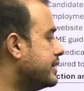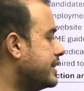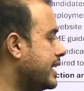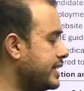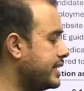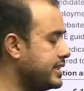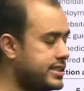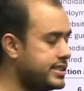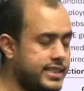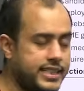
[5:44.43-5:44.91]

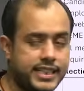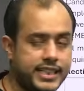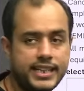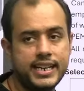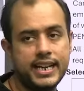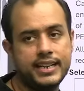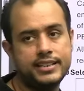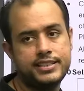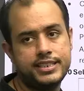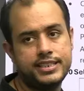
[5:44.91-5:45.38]
then
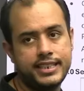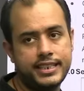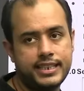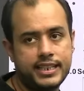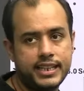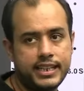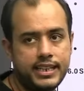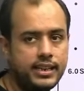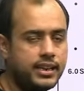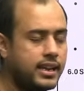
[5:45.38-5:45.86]
GD and
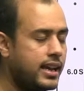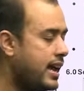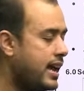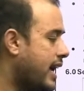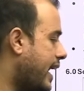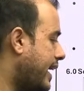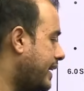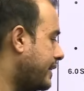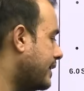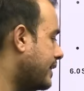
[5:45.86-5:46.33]
GT,
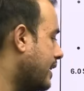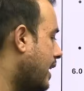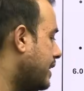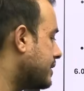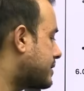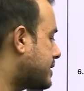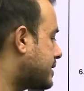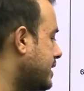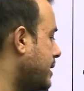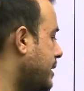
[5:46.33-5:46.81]
and
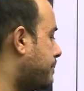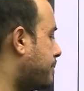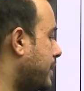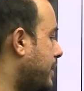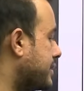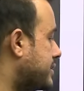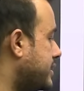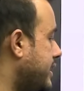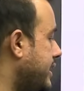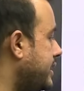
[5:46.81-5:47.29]
lastly,
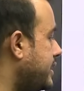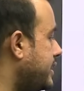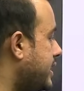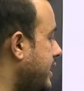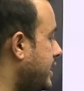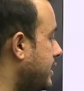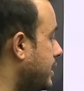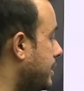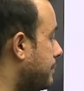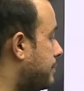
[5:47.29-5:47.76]

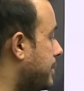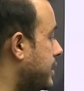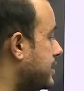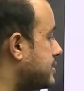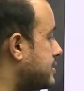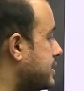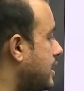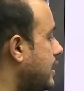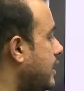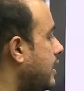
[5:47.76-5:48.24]

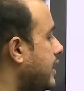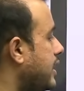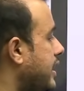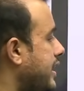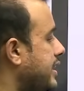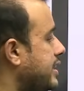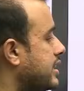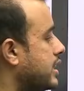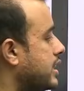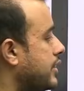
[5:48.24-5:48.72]
personal
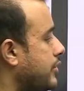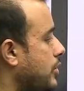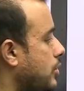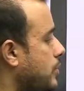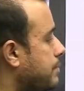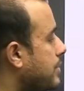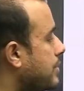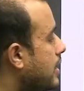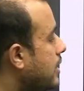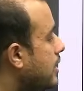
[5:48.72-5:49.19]
interview.